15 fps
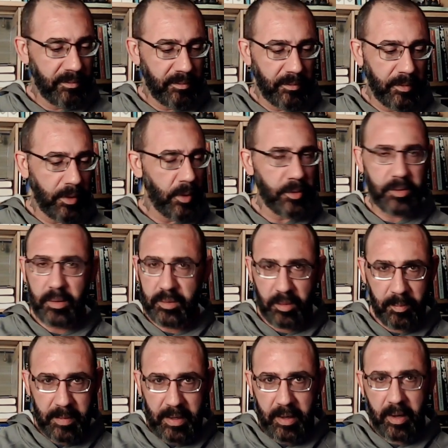no social
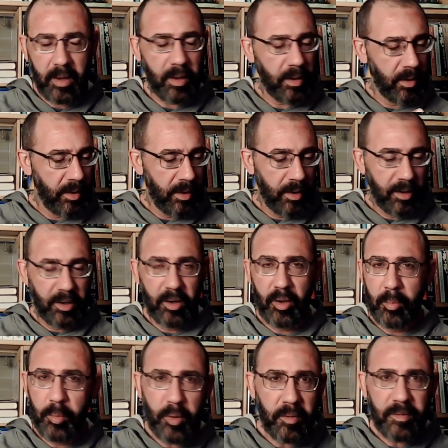media, no
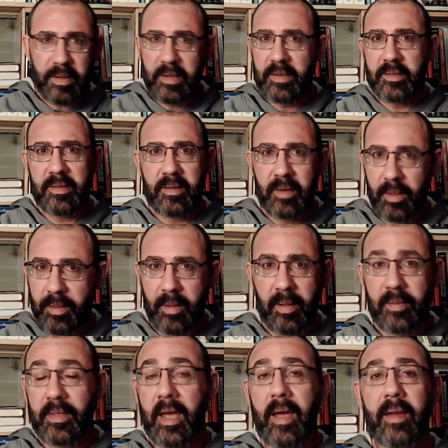movies, nothing like
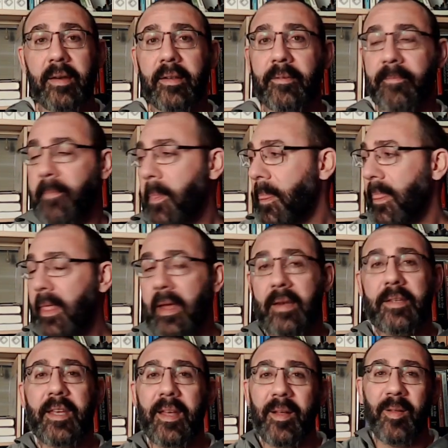that
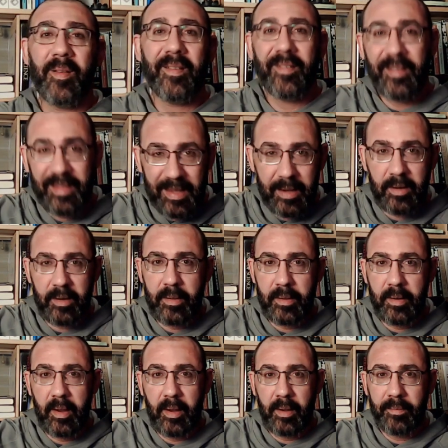until the end of the
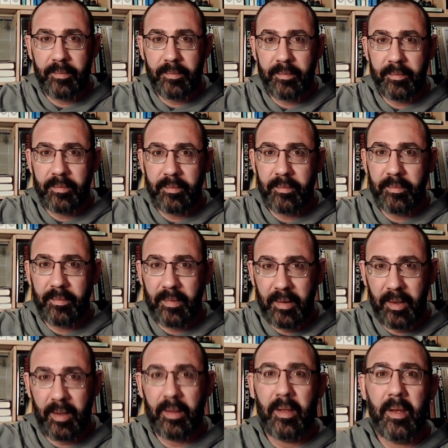day.
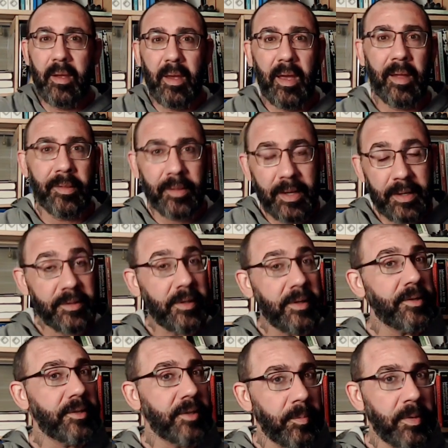Okay? Unless it
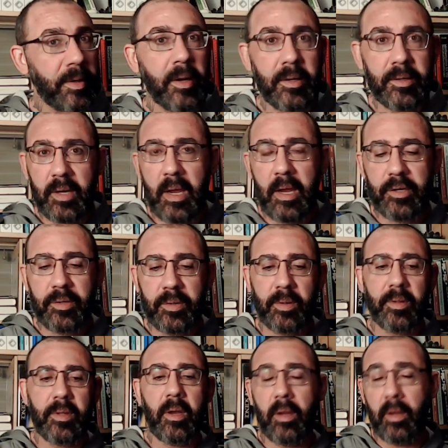is something educational
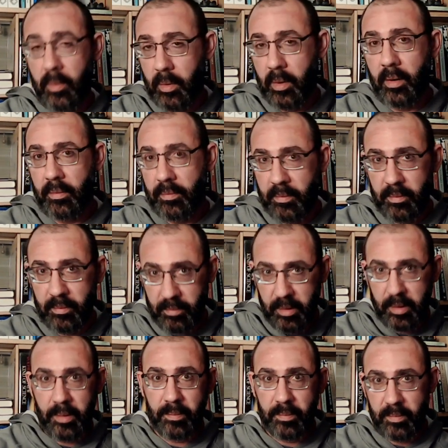that
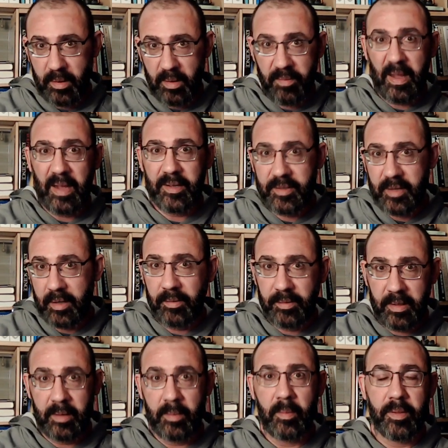you've got cycled
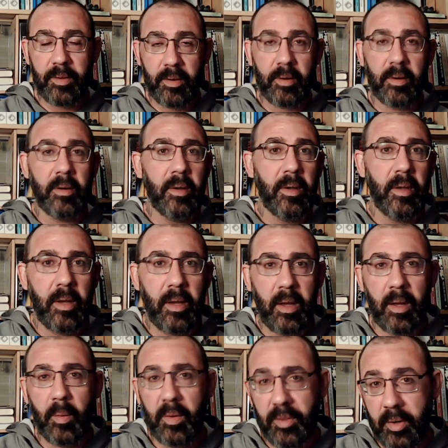in with your
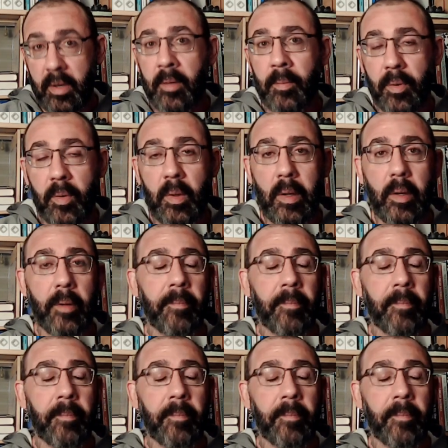input wheel.